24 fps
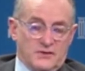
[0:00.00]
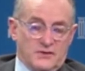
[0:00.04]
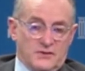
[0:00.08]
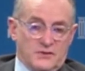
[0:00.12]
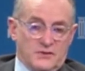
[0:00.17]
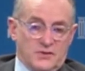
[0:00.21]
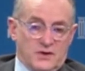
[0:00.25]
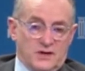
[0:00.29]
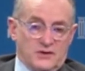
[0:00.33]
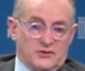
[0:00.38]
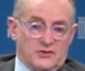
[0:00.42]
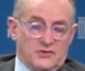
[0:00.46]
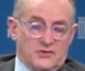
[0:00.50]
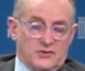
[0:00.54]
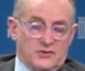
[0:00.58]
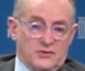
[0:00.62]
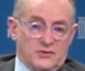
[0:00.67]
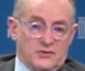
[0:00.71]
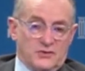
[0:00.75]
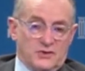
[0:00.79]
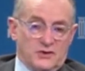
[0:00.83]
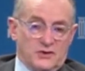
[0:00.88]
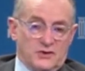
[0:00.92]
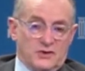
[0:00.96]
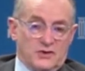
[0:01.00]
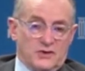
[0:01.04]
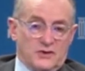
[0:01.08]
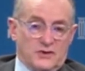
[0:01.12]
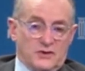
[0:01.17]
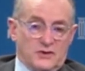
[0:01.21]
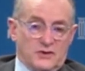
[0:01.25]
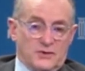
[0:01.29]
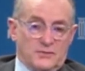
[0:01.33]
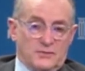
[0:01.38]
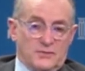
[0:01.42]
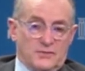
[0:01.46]
you want to,
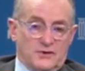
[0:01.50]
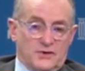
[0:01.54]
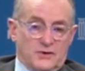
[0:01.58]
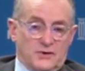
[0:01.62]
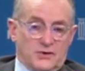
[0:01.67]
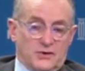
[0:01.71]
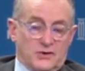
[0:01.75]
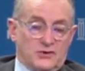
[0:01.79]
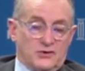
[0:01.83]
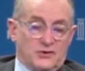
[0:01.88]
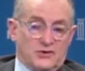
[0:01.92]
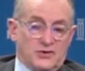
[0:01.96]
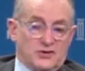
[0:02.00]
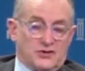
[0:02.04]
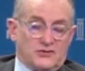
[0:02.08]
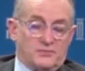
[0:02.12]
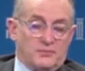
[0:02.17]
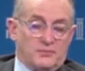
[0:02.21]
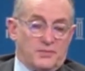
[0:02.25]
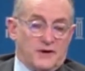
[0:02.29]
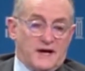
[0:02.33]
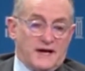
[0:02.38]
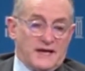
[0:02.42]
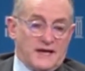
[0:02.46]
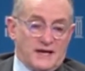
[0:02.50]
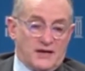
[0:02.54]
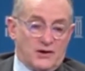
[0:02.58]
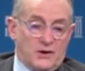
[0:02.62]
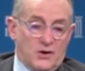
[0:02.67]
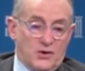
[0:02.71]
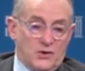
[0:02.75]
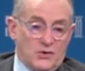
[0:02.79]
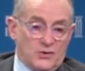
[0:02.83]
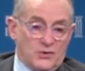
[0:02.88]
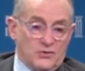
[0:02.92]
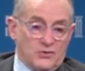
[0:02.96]
you can just buy and
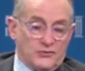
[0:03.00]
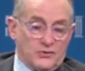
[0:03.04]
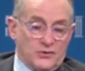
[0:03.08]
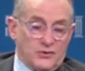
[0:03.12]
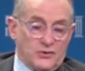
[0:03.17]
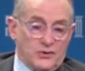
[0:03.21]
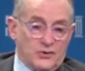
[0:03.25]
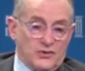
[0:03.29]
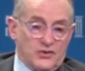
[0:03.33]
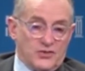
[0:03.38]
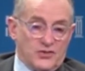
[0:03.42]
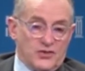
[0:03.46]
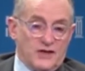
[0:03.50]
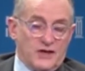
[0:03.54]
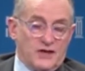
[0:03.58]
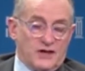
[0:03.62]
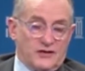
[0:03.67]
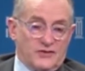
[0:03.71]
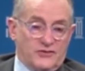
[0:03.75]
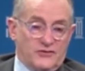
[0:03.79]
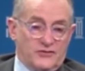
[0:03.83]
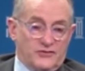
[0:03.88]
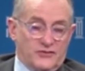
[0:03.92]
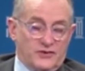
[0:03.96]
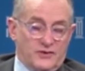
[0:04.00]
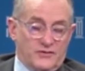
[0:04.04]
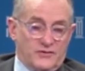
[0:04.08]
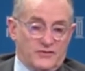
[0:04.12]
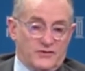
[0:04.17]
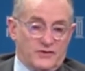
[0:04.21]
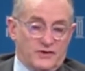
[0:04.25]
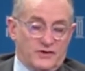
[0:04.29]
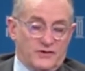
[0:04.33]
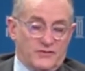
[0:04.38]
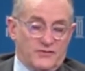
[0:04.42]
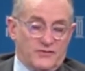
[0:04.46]
hold good things if
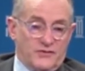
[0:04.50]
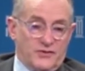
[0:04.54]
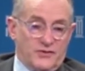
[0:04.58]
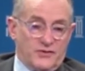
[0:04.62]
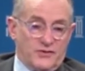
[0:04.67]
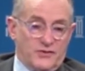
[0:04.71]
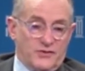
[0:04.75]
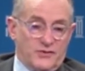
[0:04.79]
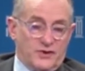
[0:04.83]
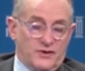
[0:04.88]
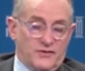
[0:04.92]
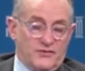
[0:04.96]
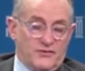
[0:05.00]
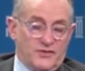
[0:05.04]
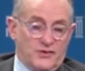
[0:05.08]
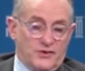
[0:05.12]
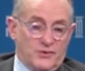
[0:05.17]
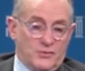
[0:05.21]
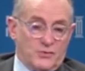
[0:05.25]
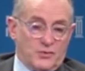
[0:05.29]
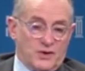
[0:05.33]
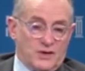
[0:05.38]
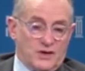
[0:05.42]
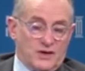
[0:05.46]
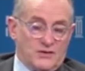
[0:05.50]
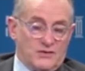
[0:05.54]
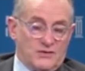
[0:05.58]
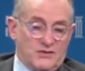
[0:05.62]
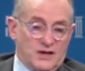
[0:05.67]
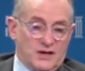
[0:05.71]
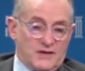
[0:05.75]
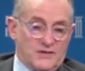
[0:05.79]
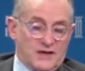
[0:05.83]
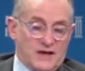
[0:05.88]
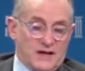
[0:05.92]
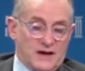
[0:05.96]
you want to
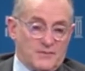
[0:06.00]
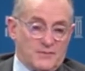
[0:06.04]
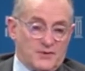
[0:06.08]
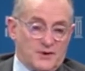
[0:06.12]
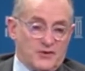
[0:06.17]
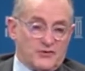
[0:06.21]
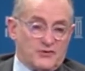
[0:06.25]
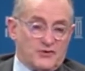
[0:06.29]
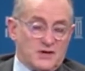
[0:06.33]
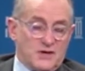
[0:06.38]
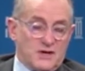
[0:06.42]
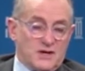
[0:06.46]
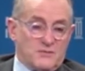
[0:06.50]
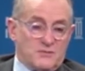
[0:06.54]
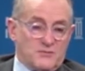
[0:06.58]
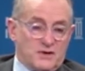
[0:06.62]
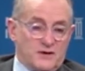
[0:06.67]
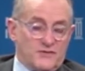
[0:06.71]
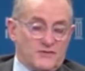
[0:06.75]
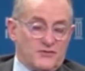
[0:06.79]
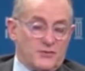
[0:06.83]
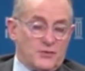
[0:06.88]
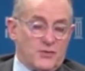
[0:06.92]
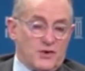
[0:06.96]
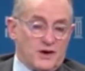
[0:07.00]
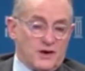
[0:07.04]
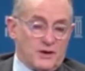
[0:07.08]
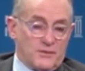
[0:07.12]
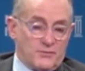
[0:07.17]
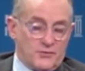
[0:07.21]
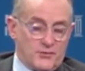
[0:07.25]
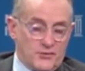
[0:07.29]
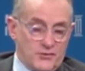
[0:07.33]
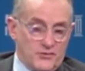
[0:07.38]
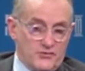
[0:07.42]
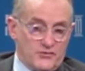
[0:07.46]
take that approach. But if you want to
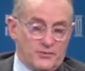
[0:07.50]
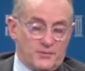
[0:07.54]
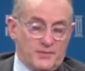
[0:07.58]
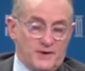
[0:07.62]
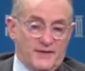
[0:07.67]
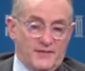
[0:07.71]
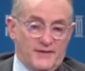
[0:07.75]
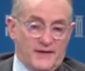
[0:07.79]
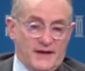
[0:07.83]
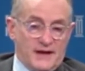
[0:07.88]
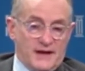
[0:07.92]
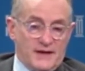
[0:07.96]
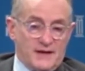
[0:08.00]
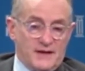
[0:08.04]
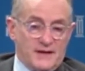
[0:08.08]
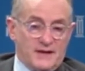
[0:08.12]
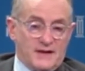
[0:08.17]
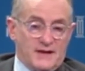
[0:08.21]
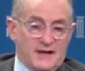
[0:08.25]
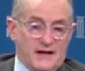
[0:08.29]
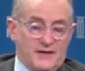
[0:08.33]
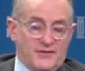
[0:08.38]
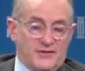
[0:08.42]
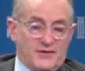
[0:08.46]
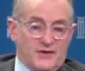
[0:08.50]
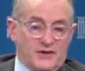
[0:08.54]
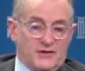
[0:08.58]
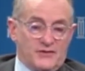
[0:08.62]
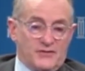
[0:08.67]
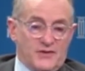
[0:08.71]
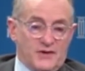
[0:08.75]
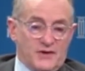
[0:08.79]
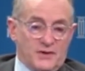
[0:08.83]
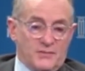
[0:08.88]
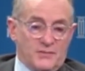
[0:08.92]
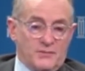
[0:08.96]
improve upon that, I think it's
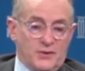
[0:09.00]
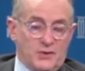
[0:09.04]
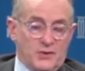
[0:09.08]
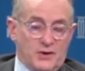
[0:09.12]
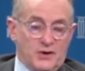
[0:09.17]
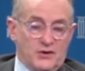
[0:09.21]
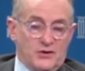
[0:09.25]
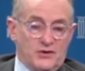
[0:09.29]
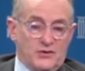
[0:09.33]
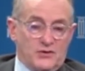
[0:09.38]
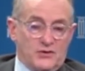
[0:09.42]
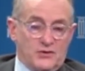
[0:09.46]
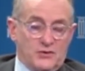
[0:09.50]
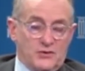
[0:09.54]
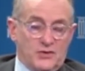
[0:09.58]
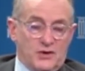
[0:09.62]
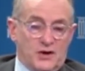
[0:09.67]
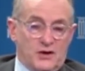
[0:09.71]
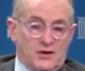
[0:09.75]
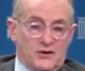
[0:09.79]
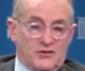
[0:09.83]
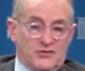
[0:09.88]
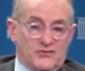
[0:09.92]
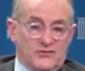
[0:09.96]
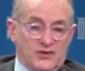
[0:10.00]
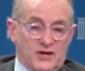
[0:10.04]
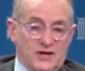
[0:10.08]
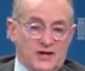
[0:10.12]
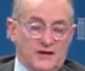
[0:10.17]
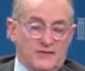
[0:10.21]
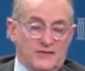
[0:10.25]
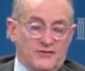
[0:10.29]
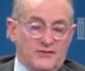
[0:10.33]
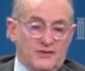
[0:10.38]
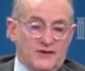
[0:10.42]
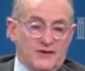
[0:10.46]
very important to
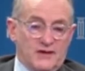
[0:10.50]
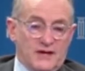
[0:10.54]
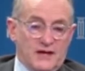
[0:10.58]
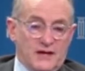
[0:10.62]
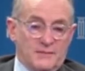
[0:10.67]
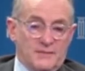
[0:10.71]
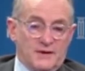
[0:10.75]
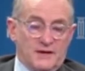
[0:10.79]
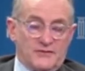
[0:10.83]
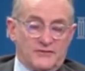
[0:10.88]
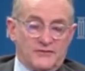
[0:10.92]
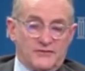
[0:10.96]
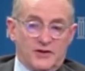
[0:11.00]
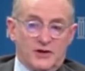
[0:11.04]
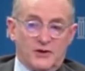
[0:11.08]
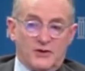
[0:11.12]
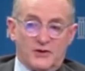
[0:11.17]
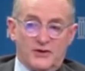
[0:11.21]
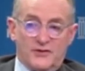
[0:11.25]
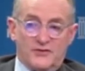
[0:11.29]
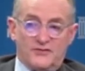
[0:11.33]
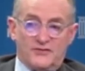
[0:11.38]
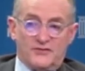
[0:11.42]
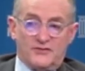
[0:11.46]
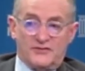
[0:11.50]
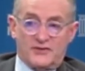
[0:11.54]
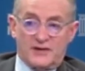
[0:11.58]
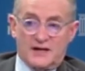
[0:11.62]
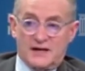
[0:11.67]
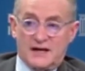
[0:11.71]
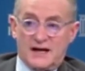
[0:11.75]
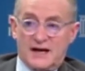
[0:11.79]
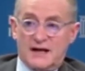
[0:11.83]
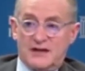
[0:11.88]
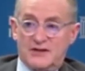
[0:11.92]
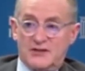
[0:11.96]
understand the ebb and flow of
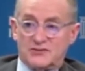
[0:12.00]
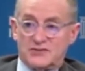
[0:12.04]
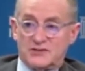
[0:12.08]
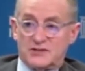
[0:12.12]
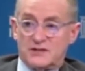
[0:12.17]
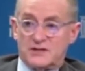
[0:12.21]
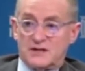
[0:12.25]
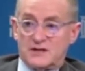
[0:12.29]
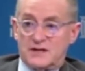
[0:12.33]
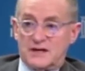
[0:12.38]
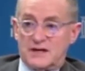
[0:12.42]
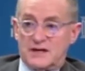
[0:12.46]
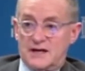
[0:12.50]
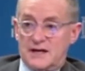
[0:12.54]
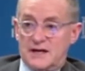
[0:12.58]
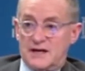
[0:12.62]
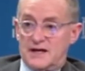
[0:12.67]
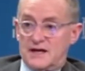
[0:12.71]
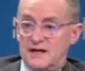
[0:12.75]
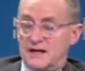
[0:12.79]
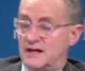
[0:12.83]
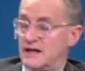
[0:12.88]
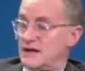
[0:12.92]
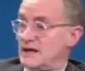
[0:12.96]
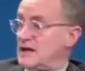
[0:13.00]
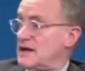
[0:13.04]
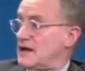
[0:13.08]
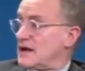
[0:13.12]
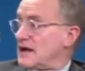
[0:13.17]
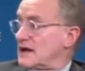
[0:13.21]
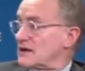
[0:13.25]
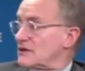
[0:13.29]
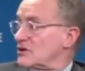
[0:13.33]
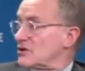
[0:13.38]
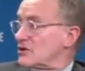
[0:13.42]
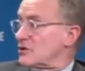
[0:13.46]
psychology and
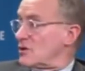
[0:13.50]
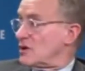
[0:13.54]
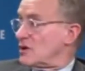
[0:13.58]
act